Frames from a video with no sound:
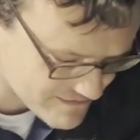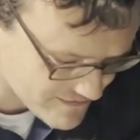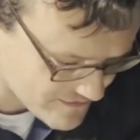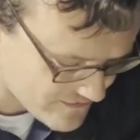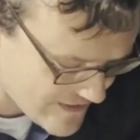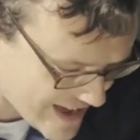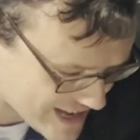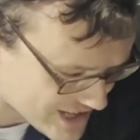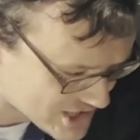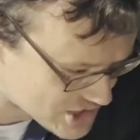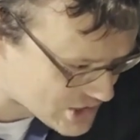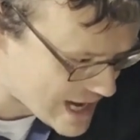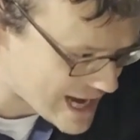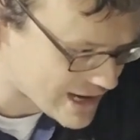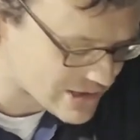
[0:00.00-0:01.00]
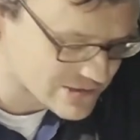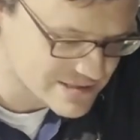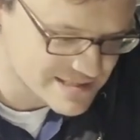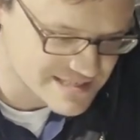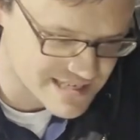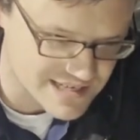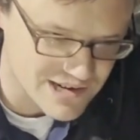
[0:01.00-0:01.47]
fan
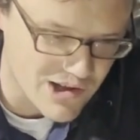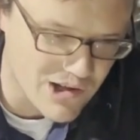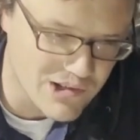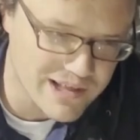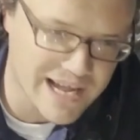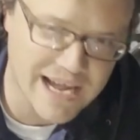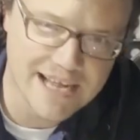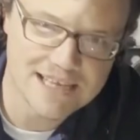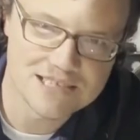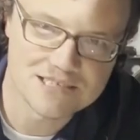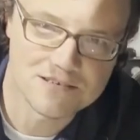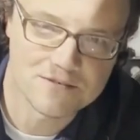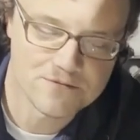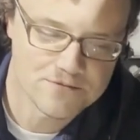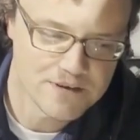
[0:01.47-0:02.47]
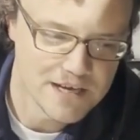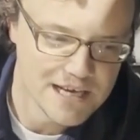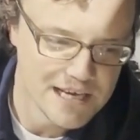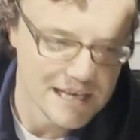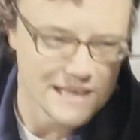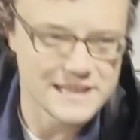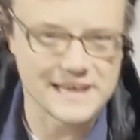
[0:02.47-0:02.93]
shrouds and all kinds of
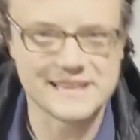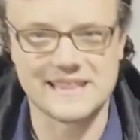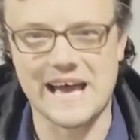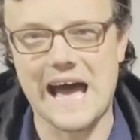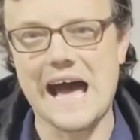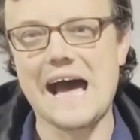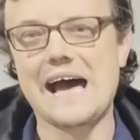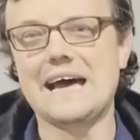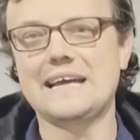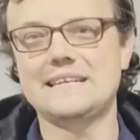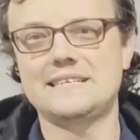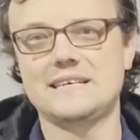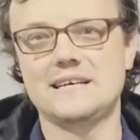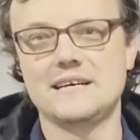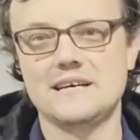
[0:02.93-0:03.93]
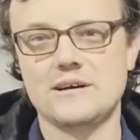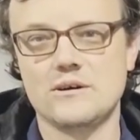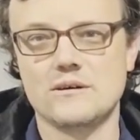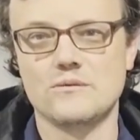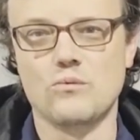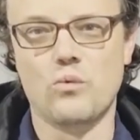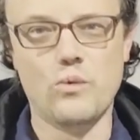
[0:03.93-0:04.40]
like the odd,
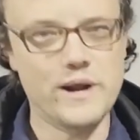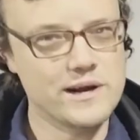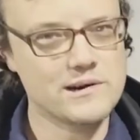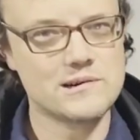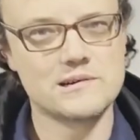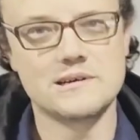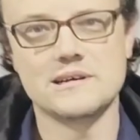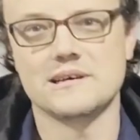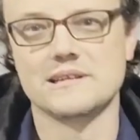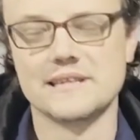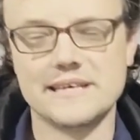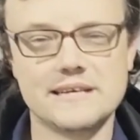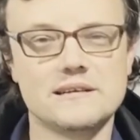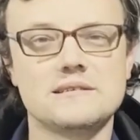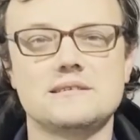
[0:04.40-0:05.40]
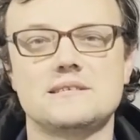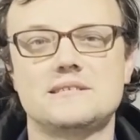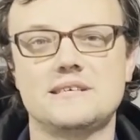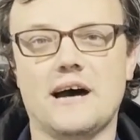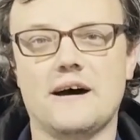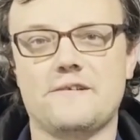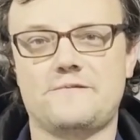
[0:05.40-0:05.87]
weird little
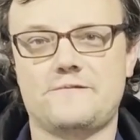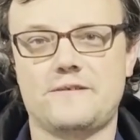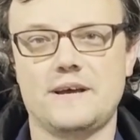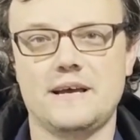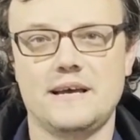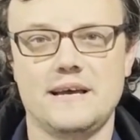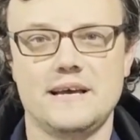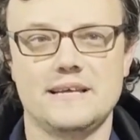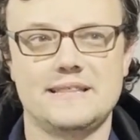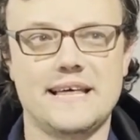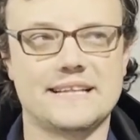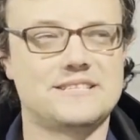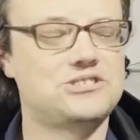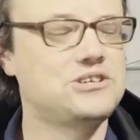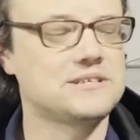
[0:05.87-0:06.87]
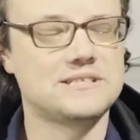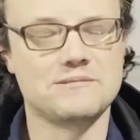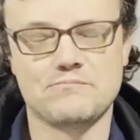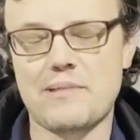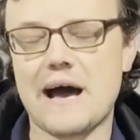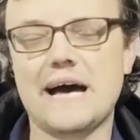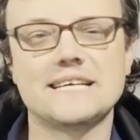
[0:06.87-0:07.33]
stuff that's just
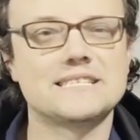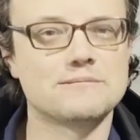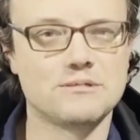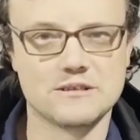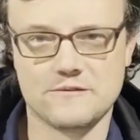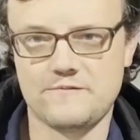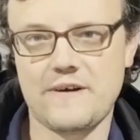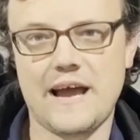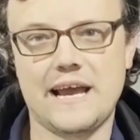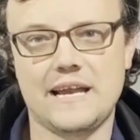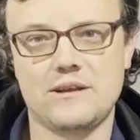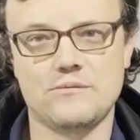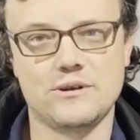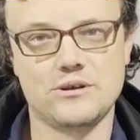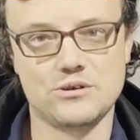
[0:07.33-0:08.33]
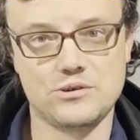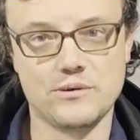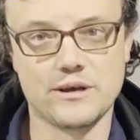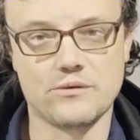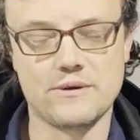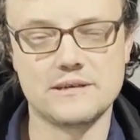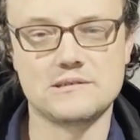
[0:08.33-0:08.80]
impossible to find when you're doing
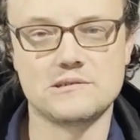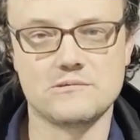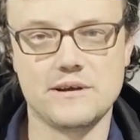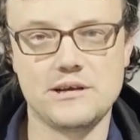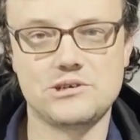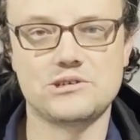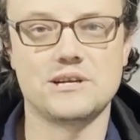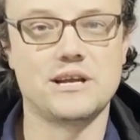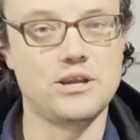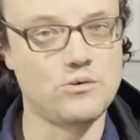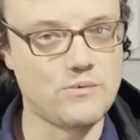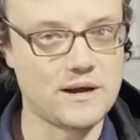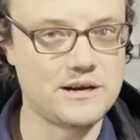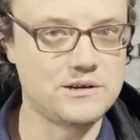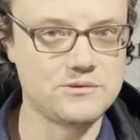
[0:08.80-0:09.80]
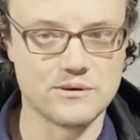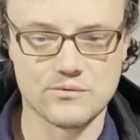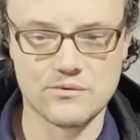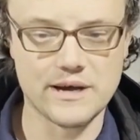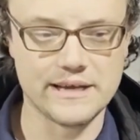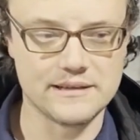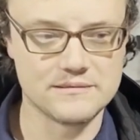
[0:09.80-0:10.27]
a restoration and you want to do it
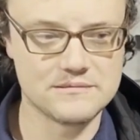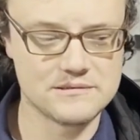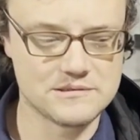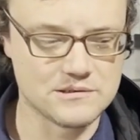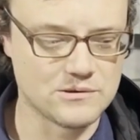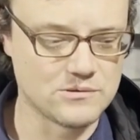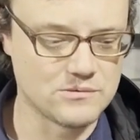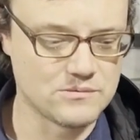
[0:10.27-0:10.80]
right. So